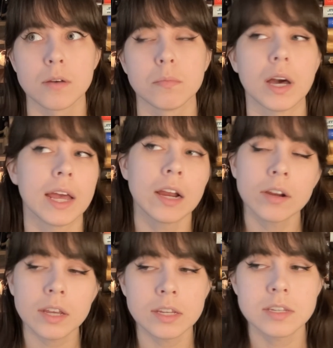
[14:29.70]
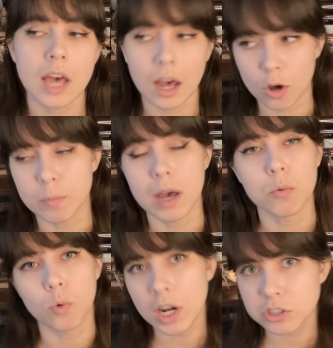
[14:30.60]
But Hera can tell by
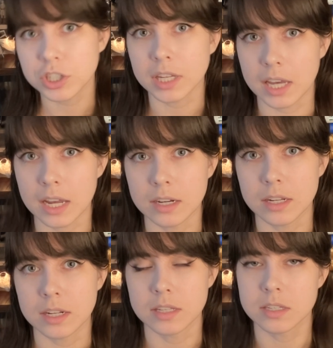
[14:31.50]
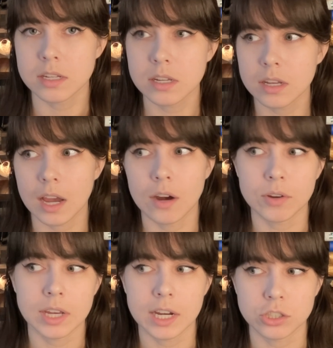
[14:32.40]
watching Kanan and seeing how
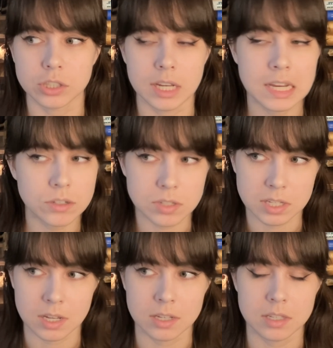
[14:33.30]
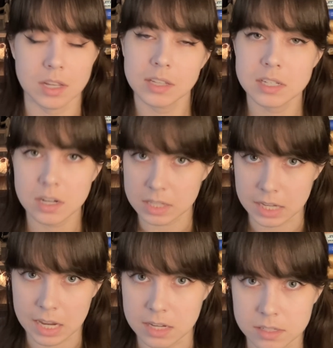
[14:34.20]
he actually handles things that that's not the
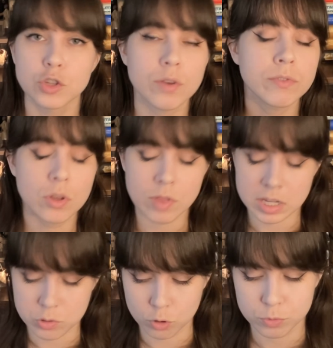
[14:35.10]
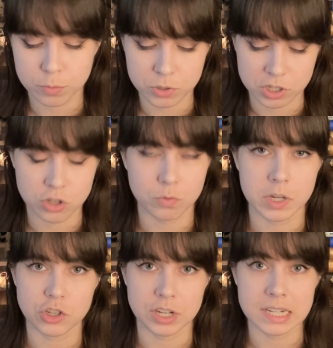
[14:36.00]
case. So even though that stormtrooper
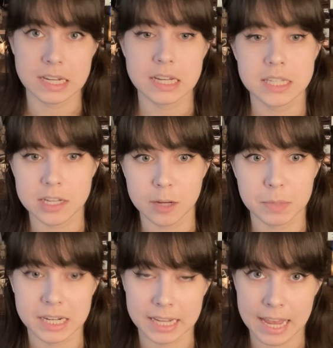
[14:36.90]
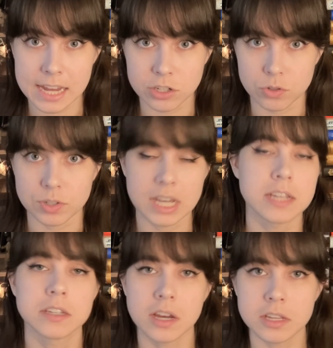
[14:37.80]
situation, it does end up getting handled,
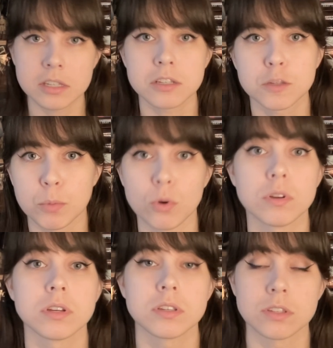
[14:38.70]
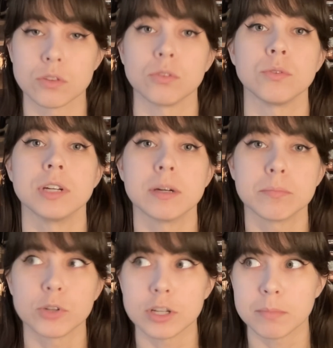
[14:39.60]
it does spook Zaluna
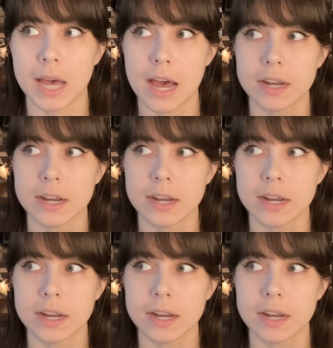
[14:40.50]
pretty bad.